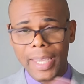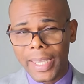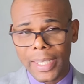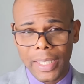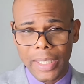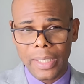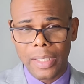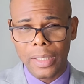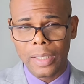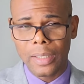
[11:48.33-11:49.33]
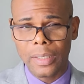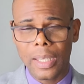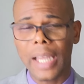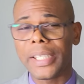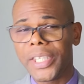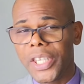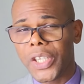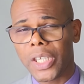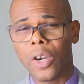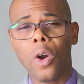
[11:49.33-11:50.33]
they and
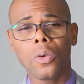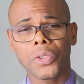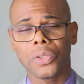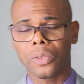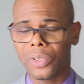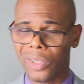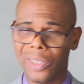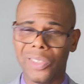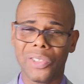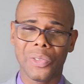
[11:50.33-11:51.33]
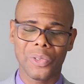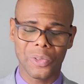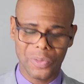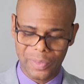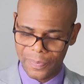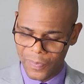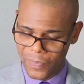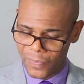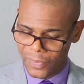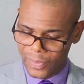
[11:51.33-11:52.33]
ye also, talking to
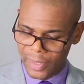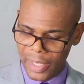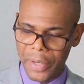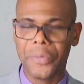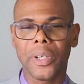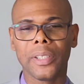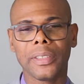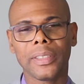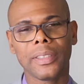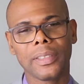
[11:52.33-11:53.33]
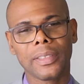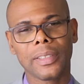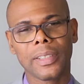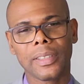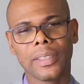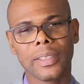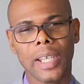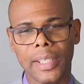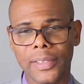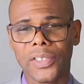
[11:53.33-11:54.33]
Aaron
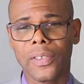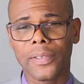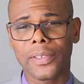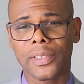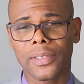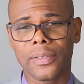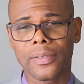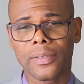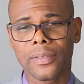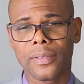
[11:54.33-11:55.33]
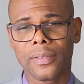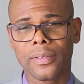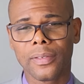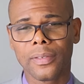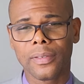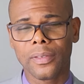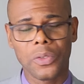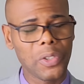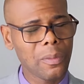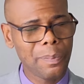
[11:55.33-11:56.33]
and his sons,
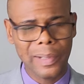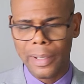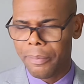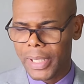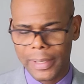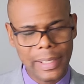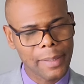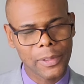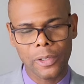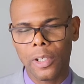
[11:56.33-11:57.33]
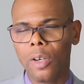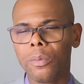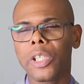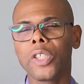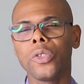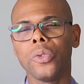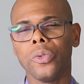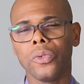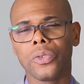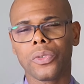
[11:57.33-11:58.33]
we don't permit them to come
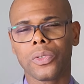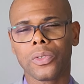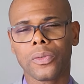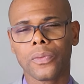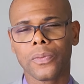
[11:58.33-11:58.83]
close.